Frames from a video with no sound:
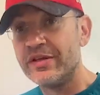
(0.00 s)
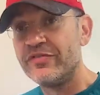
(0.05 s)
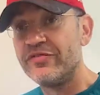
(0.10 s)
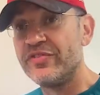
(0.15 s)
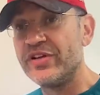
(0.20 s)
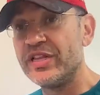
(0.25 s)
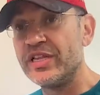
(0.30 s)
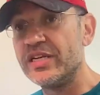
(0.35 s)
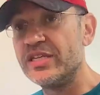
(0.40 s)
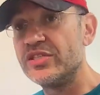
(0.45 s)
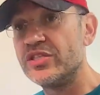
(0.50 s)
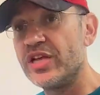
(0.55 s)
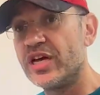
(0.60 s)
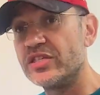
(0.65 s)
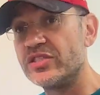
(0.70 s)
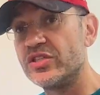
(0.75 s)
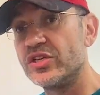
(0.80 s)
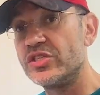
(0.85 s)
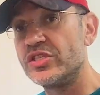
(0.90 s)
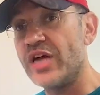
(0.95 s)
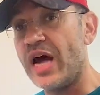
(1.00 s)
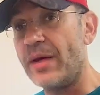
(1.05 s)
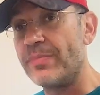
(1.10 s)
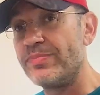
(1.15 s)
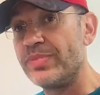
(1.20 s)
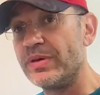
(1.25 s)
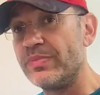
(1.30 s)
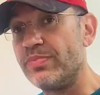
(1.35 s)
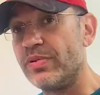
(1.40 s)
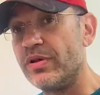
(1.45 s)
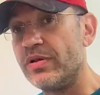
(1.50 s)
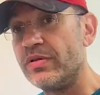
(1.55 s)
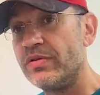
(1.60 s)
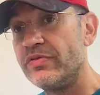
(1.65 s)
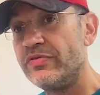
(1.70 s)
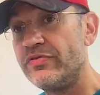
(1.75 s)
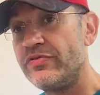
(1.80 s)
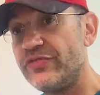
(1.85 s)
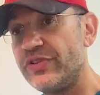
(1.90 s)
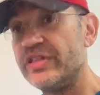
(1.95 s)
Villain does the job, people.
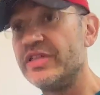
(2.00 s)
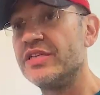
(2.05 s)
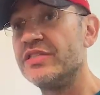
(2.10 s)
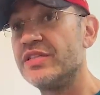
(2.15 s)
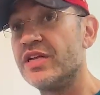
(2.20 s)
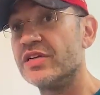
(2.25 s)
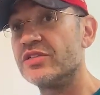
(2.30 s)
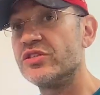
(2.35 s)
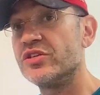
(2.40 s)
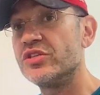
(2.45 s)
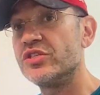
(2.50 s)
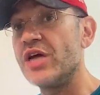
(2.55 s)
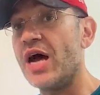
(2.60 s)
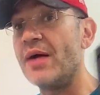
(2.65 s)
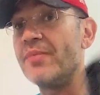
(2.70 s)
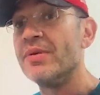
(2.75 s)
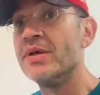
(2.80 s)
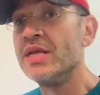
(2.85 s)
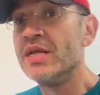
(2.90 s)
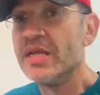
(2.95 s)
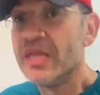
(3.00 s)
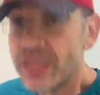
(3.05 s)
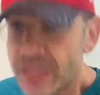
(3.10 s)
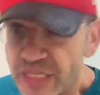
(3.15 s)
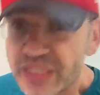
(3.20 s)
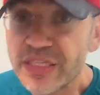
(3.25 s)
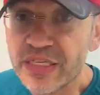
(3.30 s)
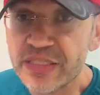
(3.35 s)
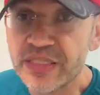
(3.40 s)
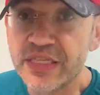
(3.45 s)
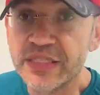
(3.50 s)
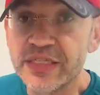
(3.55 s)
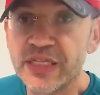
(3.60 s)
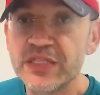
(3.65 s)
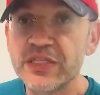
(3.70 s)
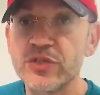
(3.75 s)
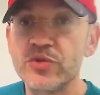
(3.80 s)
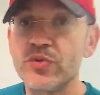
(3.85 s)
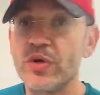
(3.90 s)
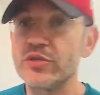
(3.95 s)
Villain does the job. This is it.
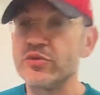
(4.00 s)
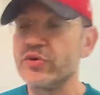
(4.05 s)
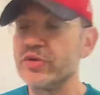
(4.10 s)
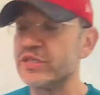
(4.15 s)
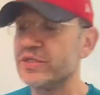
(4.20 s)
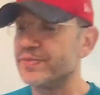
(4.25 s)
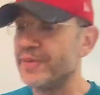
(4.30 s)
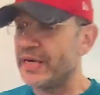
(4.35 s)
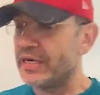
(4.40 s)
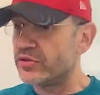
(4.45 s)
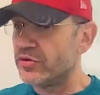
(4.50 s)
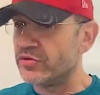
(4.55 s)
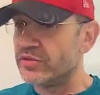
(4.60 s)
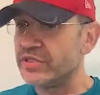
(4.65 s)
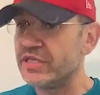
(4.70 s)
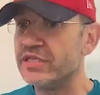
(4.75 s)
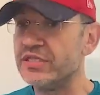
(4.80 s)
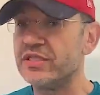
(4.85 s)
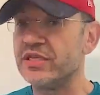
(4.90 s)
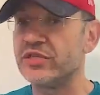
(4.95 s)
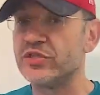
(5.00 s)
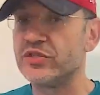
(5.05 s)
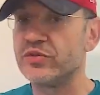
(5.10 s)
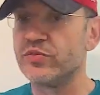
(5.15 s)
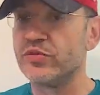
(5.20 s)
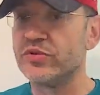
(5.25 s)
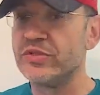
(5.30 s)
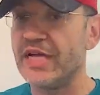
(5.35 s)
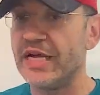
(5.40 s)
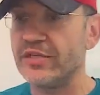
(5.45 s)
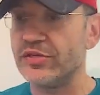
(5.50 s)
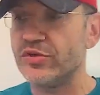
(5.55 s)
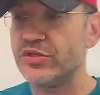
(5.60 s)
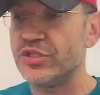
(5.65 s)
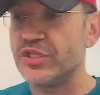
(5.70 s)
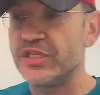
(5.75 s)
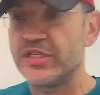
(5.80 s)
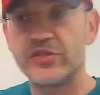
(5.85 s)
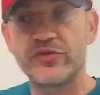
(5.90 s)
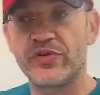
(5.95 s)
This is what to expect. Consistent, smooth
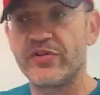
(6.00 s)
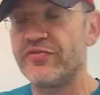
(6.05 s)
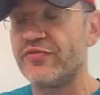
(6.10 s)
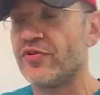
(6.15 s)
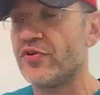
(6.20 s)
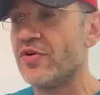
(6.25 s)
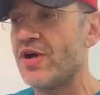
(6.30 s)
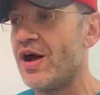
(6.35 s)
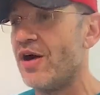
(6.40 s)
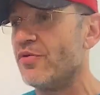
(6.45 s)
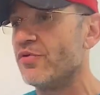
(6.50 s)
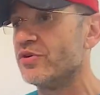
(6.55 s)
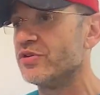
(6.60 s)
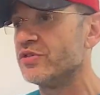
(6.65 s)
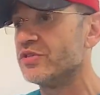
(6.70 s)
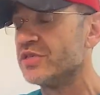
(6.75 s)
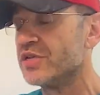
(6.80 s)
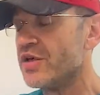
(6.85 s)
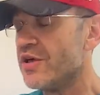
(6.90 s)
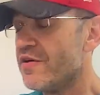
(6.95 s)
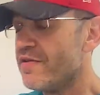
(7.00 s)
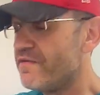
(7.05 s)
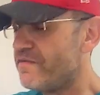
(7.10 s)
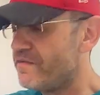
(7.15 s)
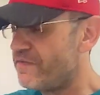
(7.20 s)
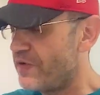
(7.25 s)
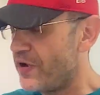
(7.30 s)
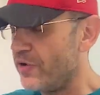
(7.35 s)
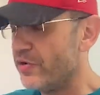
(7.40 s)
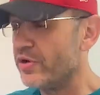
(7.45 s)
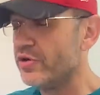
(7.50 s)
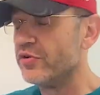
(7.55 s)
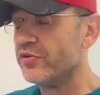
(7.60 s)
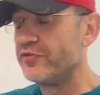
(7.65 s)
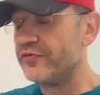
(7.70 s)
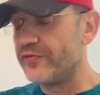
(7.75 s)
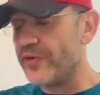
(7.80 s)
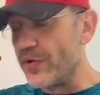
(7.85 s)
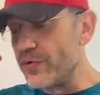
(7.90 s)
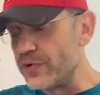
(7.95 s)
energy, 3-4 hours, very
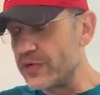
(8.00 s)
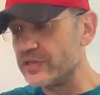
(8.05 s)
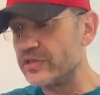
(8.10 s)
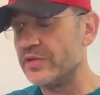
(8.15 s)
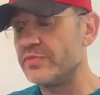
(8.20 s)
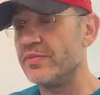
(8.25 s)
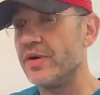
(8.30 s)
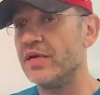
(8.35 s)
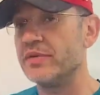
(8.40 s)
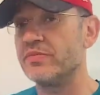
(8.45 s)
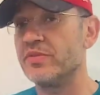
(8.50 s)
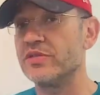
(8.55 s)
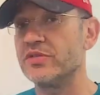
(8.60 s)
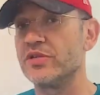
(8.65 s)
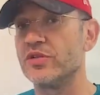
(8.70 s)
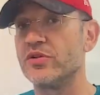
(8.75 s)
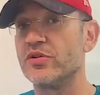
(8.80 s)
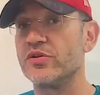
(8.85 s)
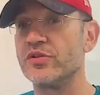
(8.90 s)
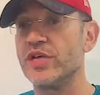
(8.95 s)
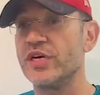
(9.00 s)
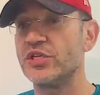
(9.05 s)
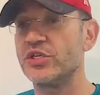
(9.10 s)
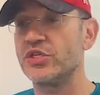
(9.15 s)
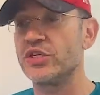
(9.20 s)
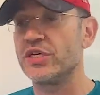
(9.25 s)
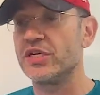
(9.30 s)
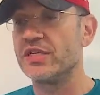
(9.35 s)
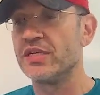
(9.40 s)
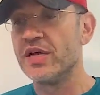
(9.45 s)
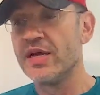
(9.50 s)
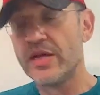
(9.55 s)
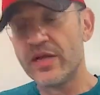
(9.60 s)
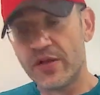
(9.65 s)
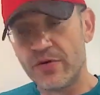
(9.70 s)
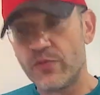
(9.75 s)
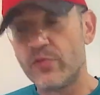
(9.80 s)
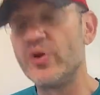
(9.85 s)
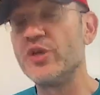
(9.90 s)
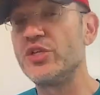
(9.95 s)
good focus and mind-muscle connection,
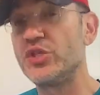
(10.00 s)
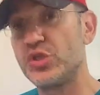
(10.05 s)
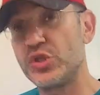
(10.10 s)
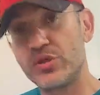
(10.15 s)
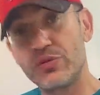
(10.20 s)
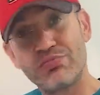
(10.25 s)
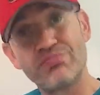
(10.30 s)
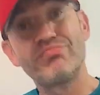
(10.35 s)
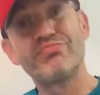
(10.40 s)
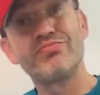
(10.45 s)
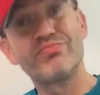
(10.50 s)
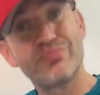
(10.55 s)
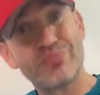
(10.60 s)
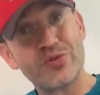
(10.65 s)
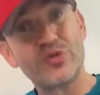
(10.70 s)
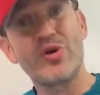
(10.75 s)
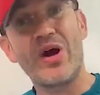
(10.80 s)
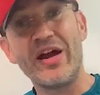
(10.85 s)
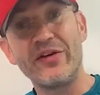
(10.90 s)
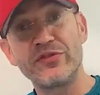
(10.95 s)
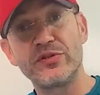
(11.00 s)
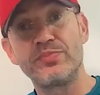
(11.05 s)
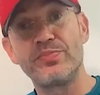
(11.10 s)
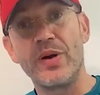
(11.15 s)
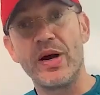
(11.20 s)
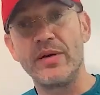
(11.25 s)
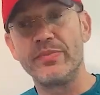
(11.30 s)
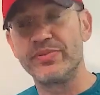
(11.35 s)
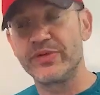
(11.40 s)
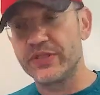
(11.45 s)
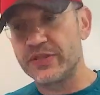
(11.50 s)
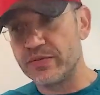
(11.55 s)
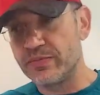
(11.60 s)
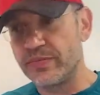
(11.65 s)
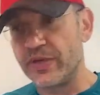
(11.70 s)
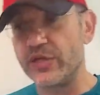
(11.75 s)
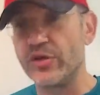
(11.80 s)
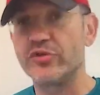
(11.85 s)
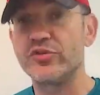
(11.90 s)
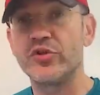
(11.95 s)
which drives pumps,
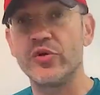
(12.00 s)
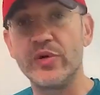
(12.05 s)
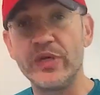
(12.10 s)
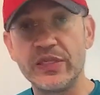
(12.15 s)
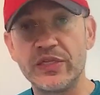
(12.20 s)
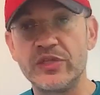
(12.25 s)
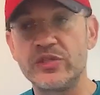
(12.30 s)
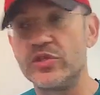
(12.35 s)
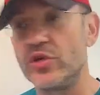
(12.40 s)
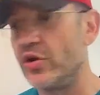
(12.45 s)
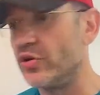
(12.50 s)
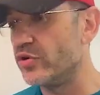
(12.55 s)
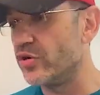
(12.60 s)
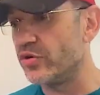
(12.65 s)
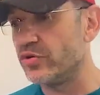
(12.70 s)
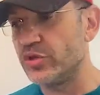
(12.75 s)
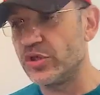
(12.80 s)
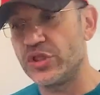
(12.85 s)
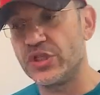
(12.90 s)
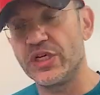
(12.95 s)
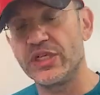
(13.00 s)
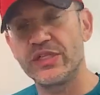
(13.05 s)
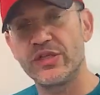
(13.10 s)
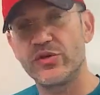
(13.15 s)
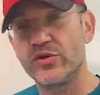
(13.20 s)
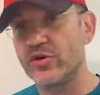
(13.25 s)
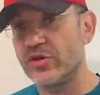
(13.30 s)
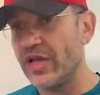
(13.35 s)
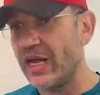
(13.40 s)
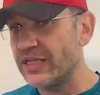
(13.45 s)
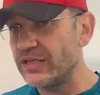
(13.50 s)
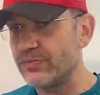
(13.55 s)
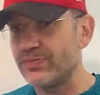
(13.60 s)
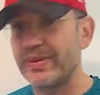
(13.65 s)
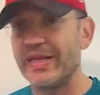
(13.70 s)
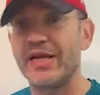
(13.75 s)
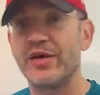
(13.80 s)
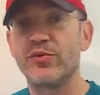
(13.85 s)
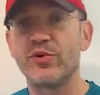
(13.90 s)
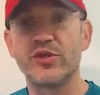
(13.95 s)
but also in the zone, you're shitty. You're not
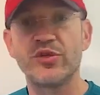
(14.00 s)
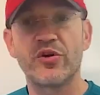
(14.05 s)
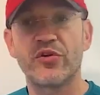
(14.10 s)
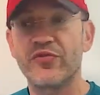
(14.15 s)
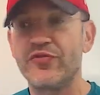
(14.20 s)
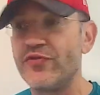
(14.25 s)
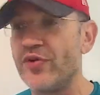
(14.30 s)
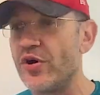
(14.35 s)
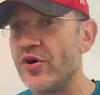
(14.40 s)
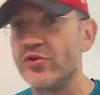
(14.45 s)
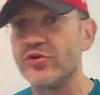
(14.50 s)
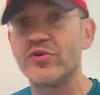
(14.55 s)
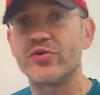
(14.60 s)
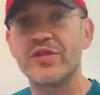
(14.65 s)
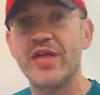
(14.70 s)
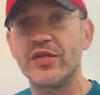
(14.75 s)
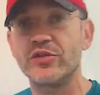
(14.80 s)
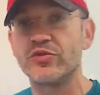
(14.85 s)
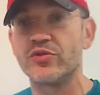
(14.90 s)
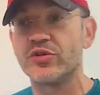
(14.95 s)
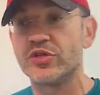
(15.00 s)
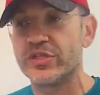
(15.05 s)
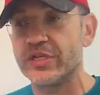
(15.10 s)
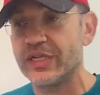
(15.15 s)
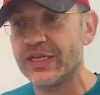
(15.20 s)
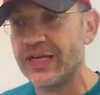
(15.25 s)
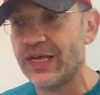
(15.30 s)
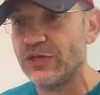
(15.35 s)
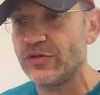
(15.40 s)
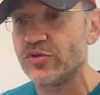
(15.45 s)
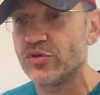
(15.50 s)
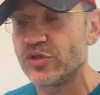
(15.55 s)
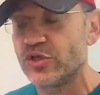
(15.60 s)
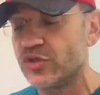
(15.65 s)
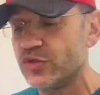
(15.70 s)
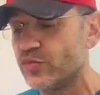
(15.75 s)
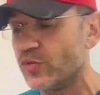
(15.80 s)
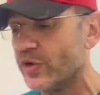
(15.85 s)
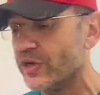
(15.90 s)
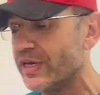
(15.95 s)
playing with your phone. You're not doing shit like that. You're
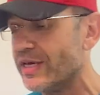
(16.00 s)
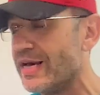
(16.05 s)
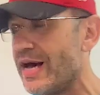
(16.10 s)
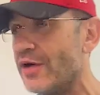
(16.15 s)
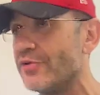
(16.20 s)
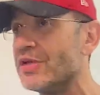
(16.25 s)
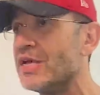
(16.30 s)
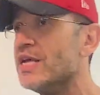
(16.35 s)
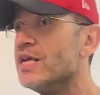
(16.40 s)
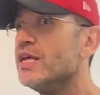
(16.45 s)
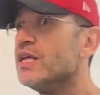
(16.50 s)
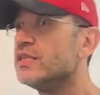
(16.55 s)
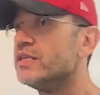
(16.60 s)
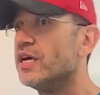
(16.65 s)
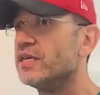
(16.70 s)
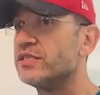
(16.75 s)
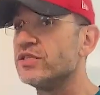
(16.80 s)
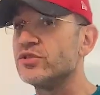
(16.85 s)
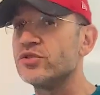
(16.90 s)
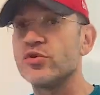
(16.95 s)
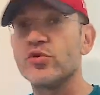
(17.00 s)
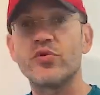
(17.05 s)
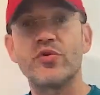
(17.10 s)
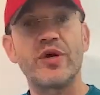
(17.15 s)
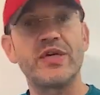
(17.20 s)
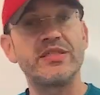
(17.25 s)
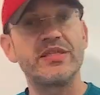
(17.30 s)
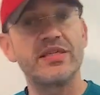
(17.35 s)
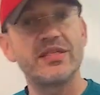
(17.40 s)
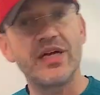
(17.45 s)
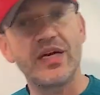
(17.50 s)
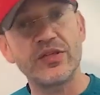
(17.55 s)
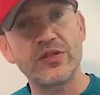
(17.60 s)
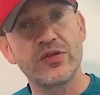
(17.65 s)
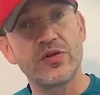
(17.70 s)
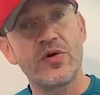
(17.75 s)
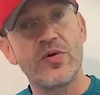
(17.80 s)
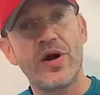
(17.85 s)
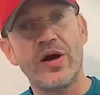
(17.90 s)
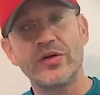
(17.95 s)
just working out. Nothing too crazy.
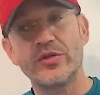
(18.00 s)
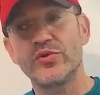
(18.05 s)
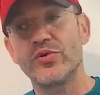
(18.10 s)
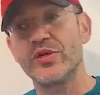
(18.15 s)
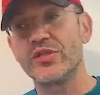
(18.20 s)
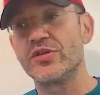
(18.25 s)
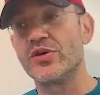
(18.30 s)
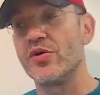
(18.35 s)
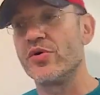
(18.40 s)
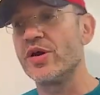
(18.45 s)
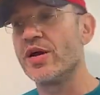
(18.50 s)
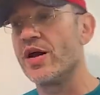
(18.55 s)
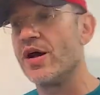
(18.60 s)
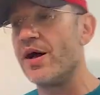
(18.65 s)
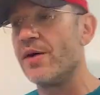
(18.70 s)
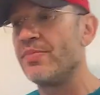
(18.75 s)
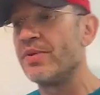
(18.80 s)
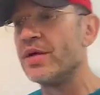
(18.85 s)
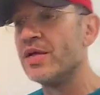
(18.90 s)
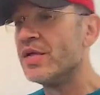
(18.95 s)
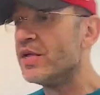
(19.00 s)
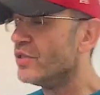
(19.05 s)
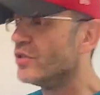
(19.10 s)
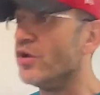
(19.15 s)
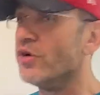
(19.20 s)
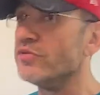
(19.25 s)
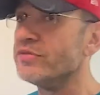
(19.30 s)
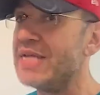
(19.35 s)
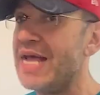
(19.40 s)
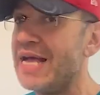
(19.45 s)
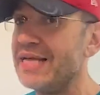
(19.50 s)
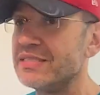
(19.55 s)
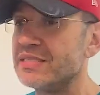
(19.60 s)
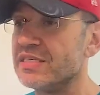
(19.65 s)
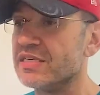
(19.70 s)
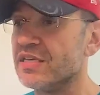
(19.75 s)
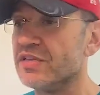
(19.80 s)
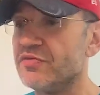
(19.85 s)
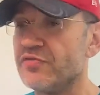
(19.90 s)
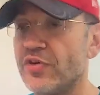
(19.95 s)
No heart rate going up. No
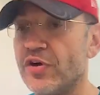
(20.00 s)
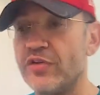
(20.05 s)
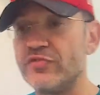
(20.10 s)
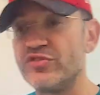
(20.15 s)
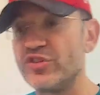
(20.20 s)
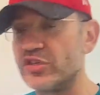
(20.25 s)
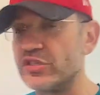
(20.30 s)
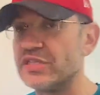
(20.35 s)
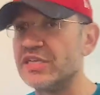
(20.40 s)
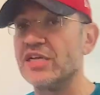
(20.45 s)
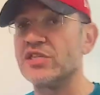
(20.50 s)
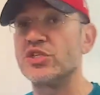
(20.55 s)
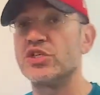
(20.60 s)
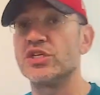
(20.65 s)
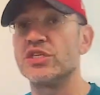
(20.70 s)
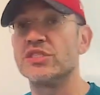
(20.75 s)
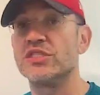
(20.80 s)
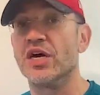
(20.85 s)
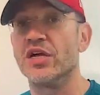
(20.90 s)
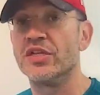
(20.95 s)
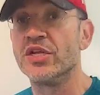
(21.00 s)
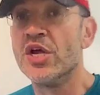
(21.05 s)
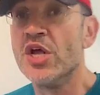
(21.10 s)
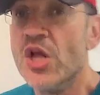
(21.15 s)
dancing involved. Just get shit done.